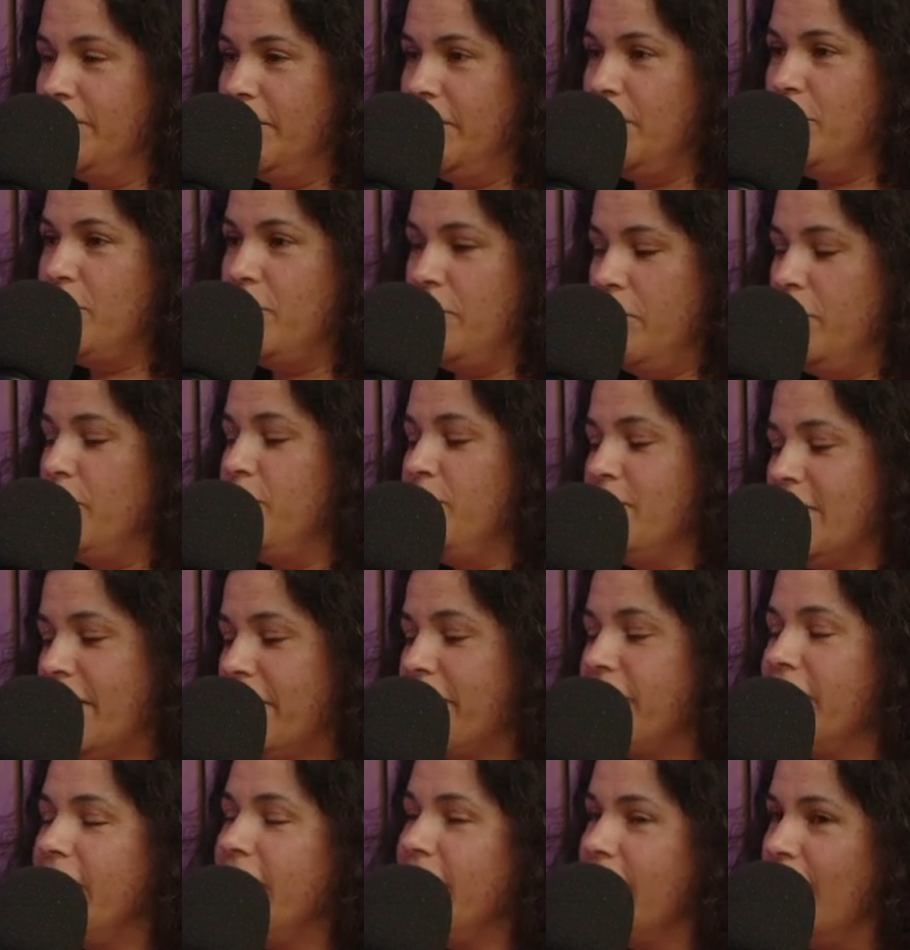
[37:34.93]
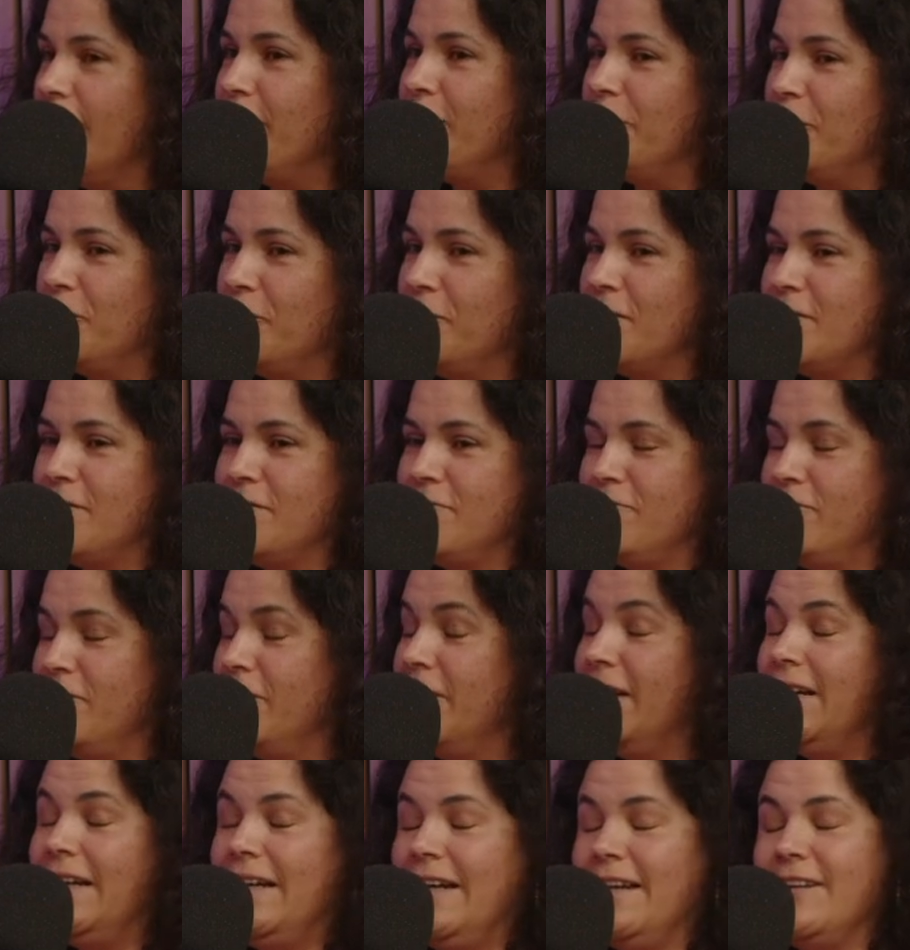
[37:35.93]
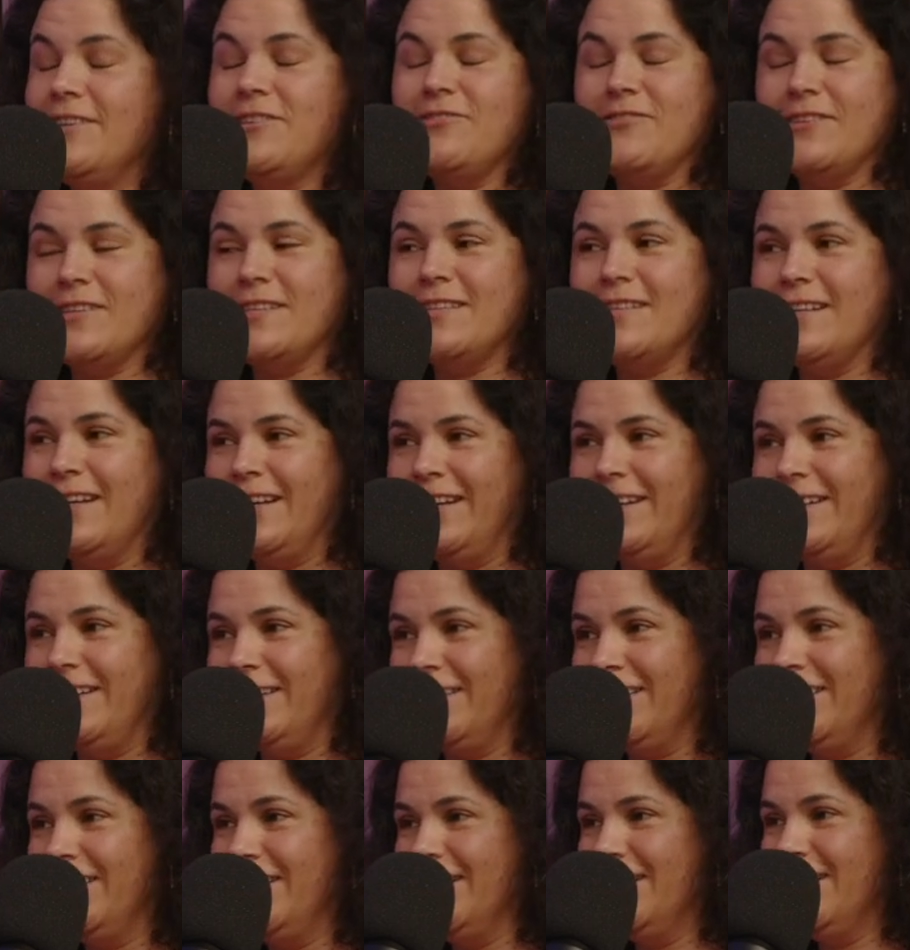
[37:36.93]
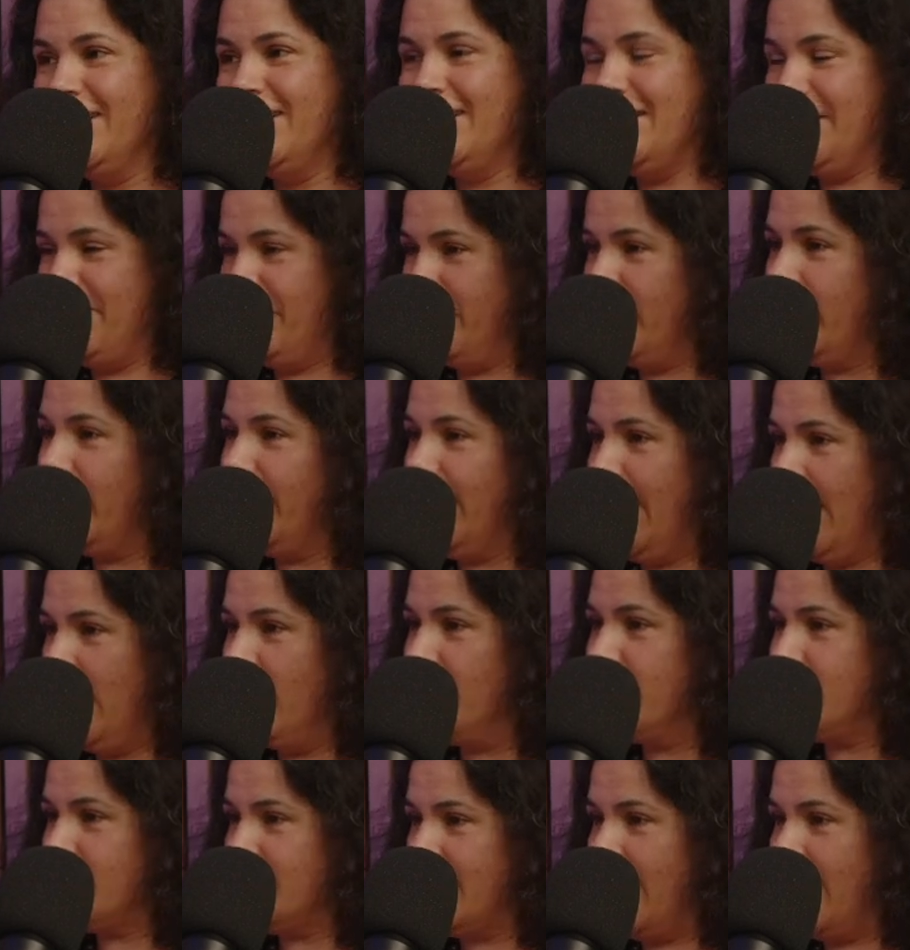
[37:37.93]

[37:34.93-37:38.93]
You definitely come across really interesting, different kind of health